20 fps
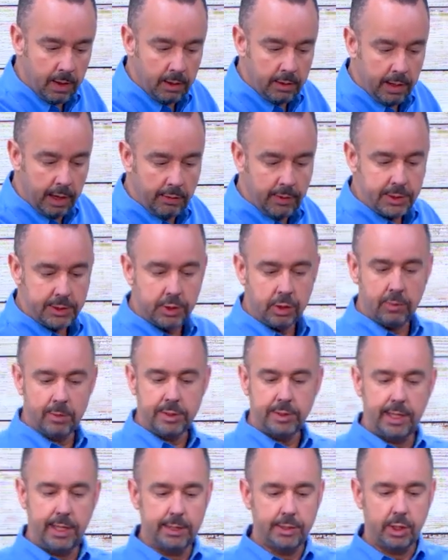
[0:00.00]
Now these
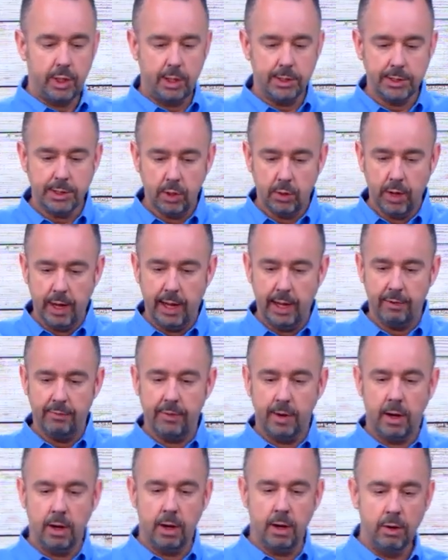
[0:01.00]
thermostats also
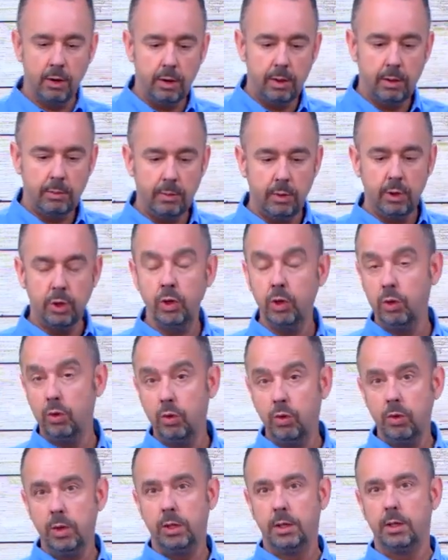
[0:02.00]
have our
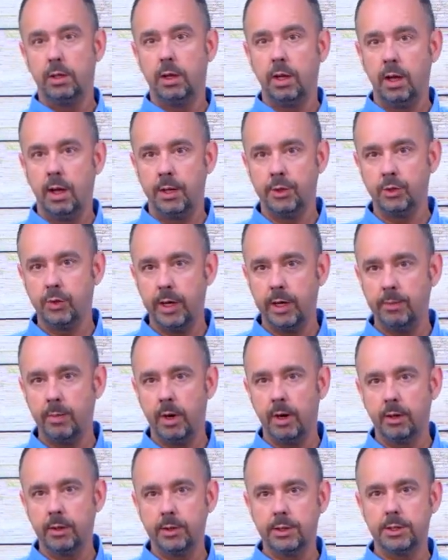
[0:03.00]
new uh,
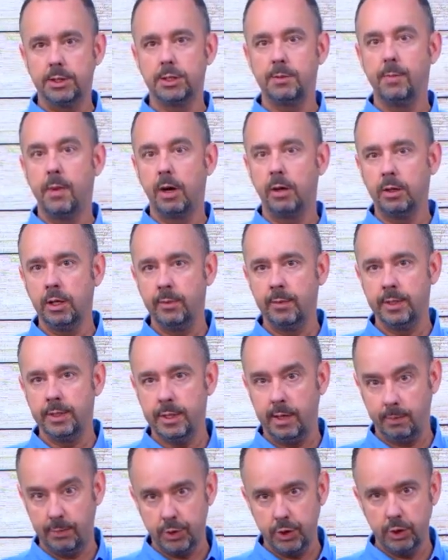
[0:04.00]
trademarked smart limit
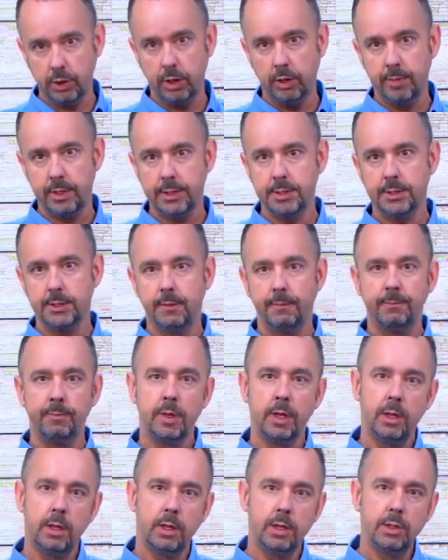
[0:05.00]
temperature limits.
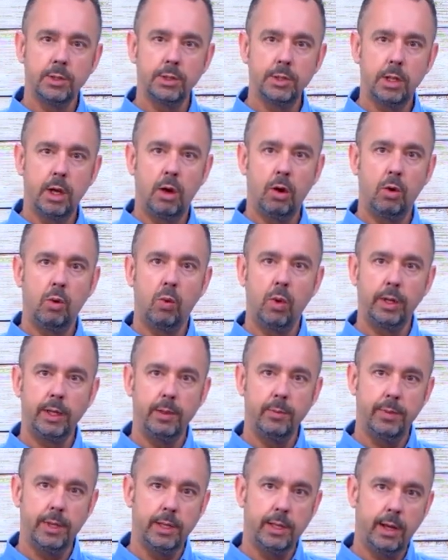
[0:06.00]
So what
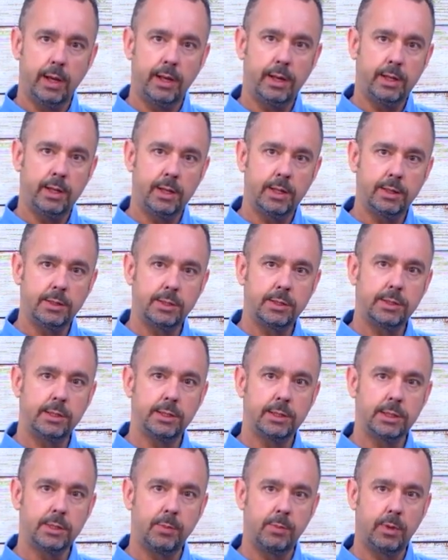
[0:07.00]
can be done is
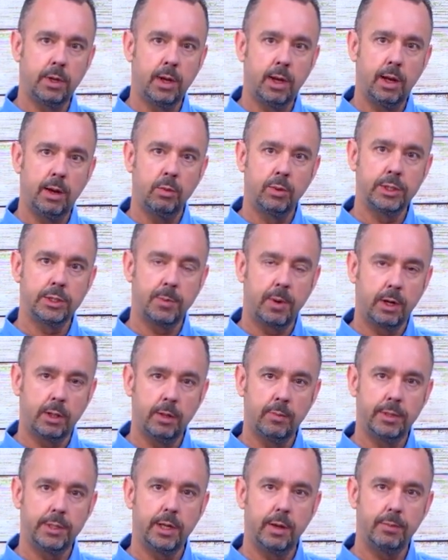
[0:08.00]
this, uh, with smart
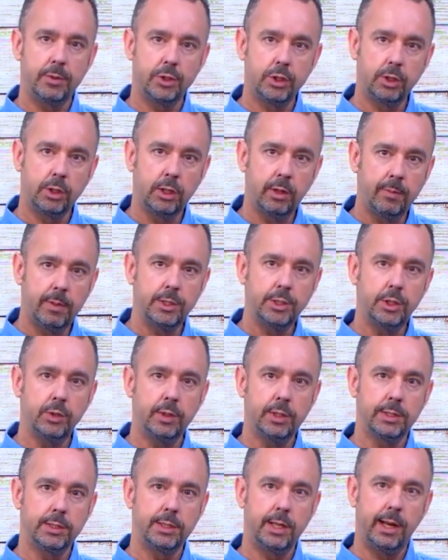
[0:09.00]
limit temperature limits,
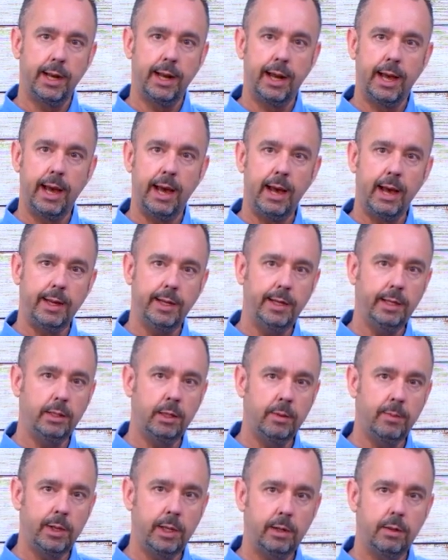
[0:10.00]
you can set a high heat
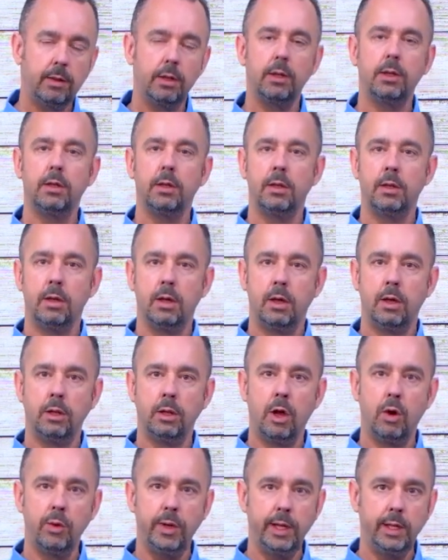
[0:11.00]
limit, a
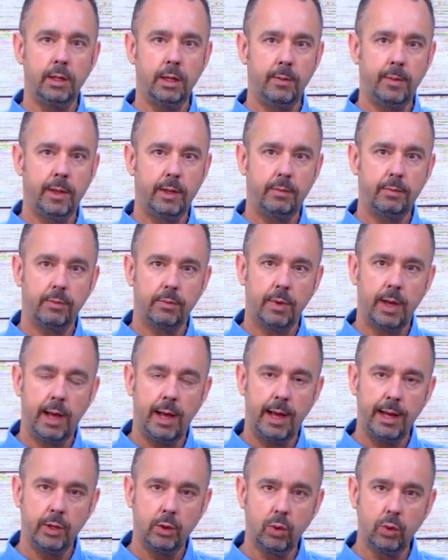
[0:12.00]
low heat limit, a
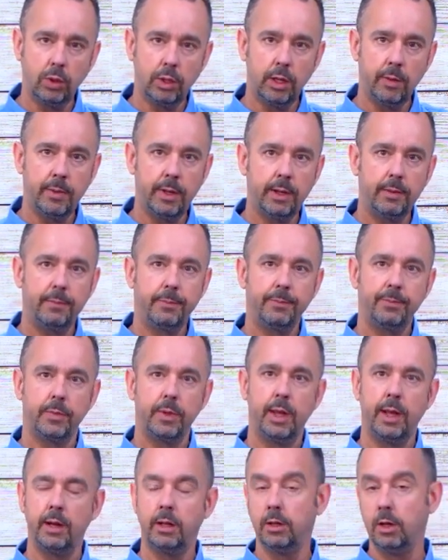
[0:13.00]
high cool limit,
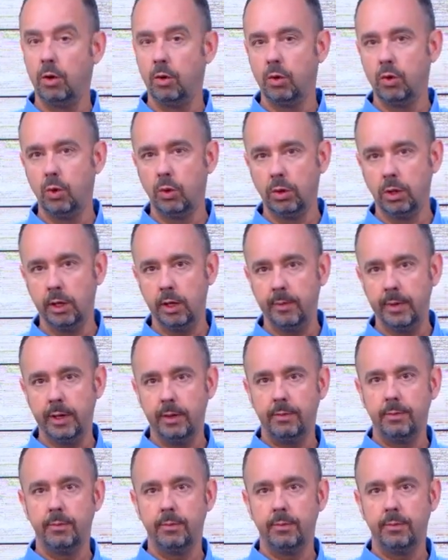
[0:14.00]
and a low cool limit.